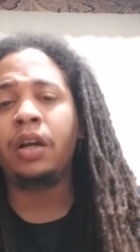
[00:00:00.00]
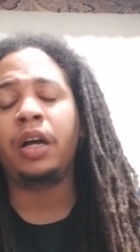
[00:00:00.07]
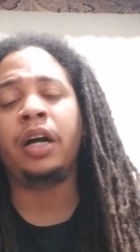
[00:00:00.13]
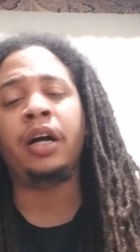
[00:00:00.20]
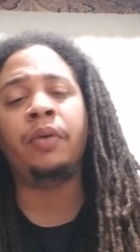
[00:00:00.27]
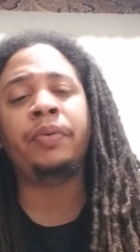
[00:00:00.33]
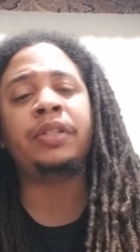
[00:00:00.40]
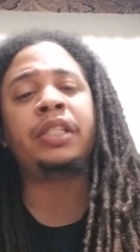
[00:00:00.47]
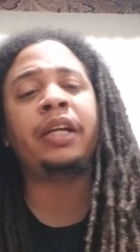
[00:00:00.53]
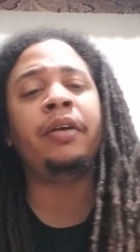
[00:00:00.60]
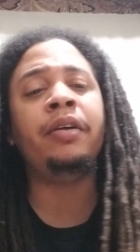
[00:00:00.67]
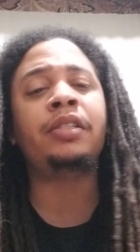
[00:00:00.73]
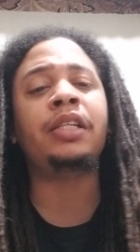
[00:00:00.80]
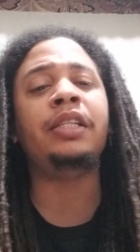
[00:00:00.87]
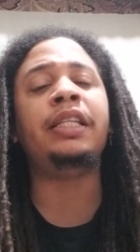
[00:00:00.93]
uh, when
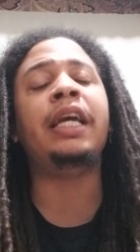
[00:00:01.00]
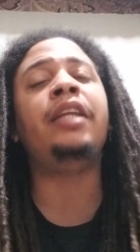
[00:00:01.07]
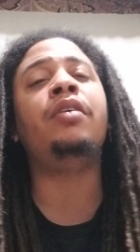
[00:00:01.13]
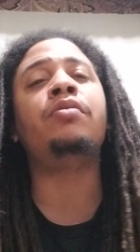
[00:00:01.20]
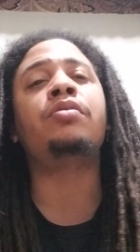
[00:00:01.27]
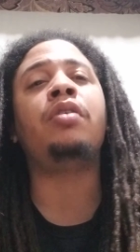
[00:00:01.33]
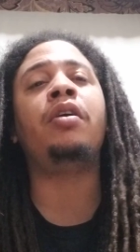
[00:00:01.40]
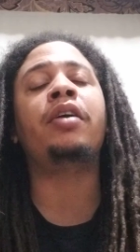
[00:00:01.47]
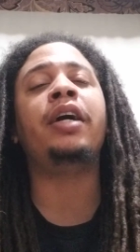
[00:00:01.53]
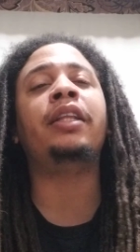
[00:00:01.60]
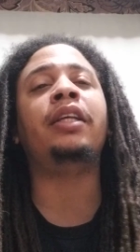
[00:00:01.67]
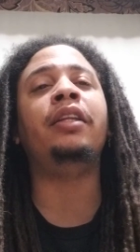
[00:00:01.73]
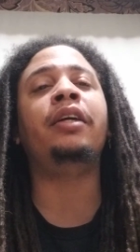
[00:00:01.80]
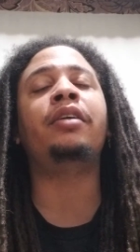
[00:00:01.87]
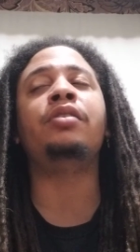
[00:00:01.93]
Terrence and Daniel talk
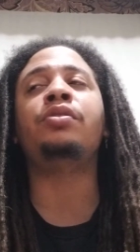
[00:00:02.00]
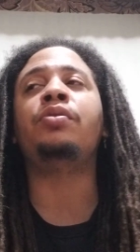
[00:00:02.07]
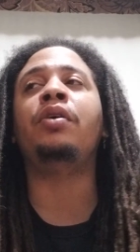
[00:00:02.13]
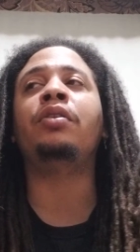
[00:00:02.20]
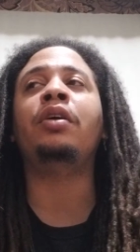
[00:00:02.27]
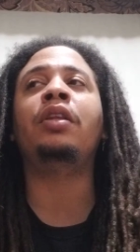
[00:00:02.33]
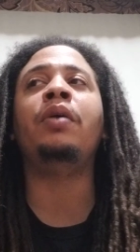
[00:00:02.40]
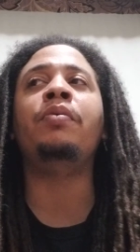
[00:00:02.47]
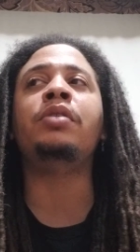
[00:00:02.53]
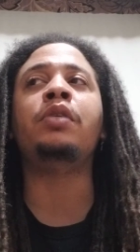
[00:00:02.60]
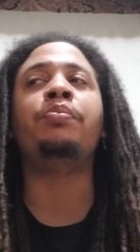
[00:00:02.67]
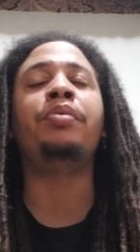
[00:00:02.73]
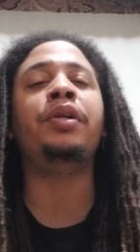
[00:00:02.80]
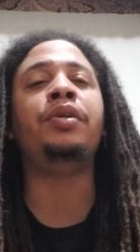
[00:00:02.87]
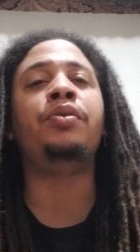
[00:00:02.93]
at the liquor store. I thought that was
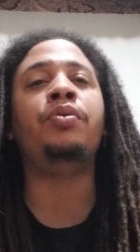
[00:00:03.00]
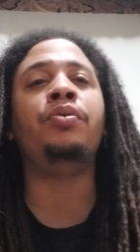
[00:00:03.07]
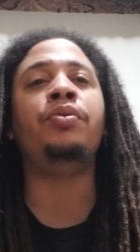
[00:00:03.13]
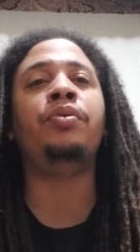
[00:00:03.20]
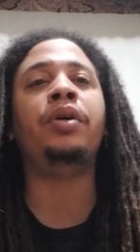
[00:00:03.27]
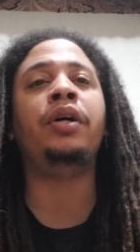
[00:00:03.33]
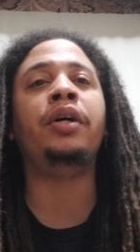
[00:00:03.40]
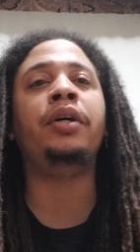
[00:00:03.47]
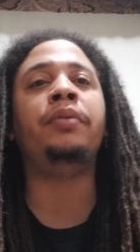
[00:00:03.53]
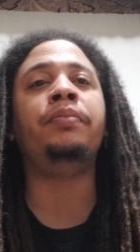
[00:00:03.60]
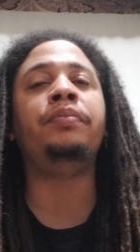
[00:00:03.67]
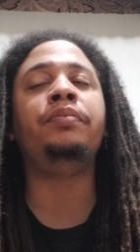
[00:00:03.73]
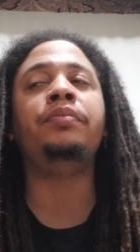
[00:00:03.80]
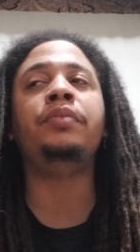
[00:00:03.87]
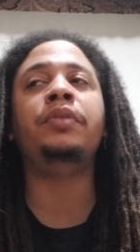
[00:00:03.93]
a pretty cool, uh,
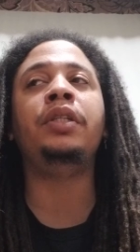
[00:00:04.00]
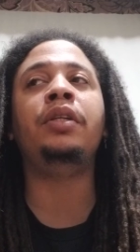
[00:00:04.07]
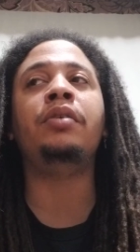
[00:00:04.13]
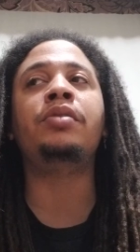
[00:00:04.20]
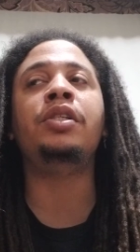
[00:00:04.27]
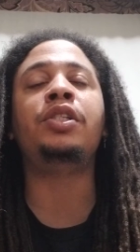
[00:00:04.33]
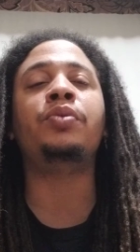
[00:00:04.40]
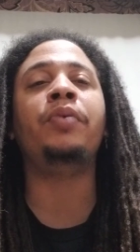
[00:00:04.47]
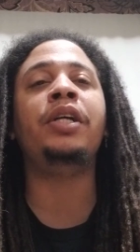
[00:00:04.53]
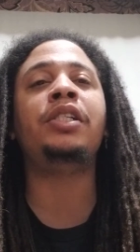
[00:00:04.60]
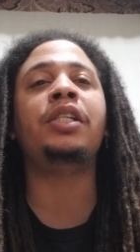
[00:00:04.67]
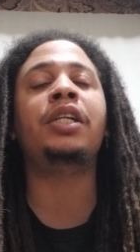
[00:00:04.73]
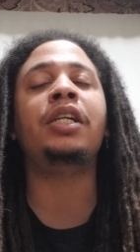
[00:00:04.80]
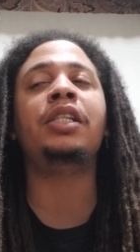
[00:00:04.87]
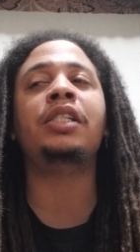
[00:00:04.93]
you know,
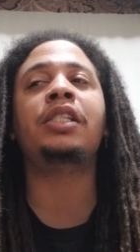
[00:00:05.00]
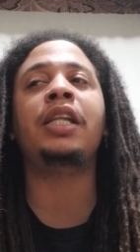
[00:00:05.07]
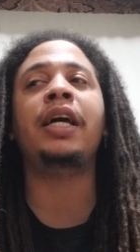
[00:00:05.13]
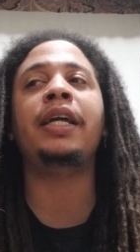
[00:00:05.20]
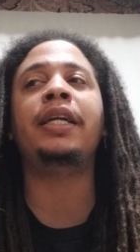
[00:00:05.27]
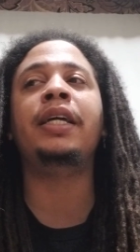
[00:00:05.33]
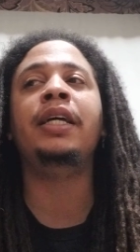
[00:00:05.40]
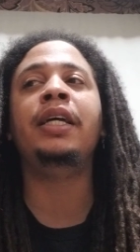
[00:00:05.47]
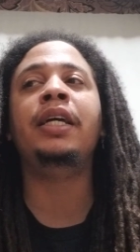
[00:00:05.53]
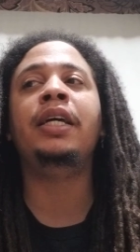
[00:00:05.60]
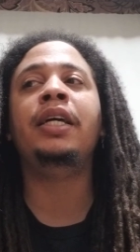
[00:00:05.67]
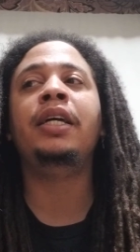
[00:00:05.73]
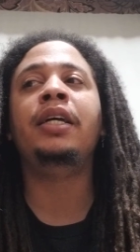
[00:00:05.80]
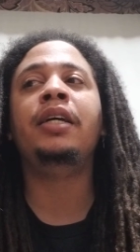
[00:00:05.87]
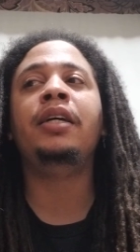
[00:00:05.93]
situation because it's like,
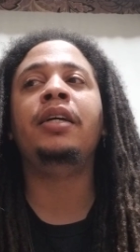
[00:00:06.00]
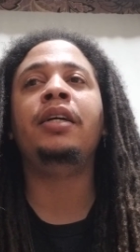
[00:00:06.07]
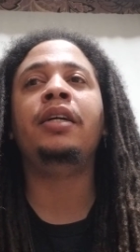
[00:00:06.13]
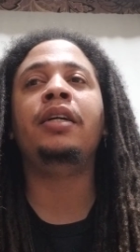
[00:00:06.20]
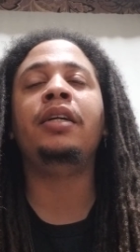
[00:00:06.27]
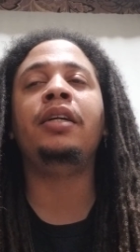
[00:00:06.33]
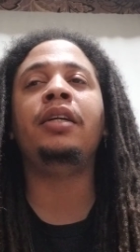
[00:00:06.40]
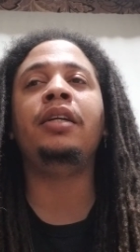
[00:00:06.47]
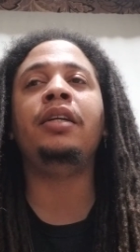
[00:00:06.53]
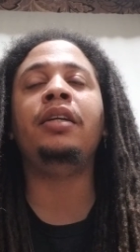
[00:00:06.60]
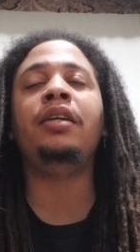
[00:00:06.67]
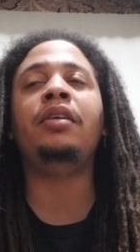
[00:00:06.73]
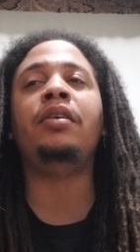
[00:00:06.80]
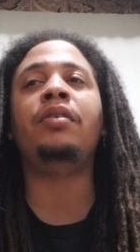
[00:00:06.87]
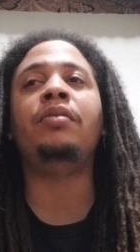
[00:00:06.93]

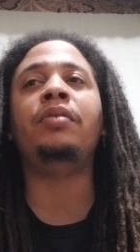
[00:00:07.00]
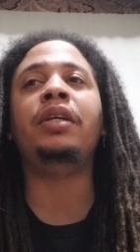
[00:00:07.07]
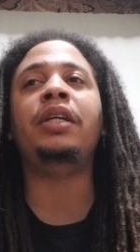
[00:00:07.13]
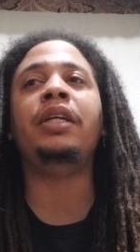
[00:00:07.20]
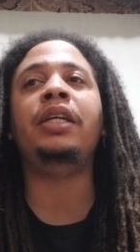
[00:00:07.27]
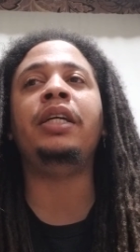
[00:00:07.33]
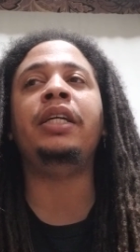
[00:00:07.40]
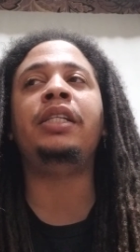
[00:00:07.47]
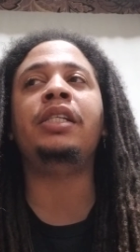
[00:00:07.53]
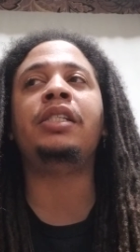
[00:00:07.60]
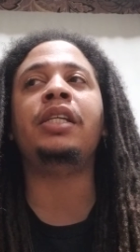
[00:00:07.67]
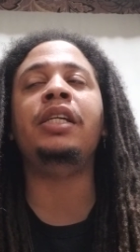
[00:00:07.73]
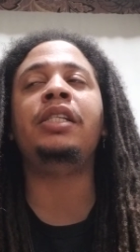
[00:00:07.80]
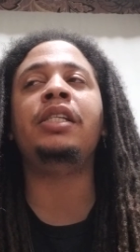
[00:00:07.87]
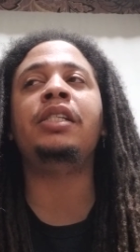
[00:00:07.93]
you know, it, it,
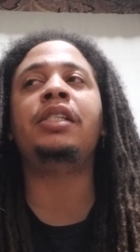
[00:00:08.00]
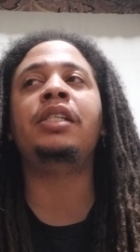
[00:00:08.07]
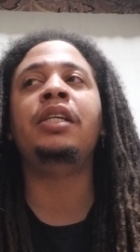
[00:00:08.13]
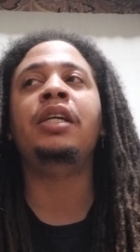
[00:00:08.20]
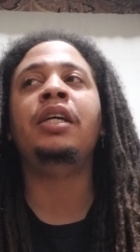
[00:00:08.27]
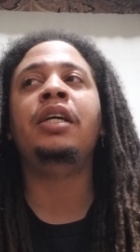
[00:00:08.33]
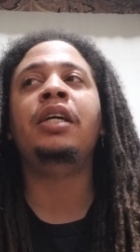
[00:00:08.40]
just it just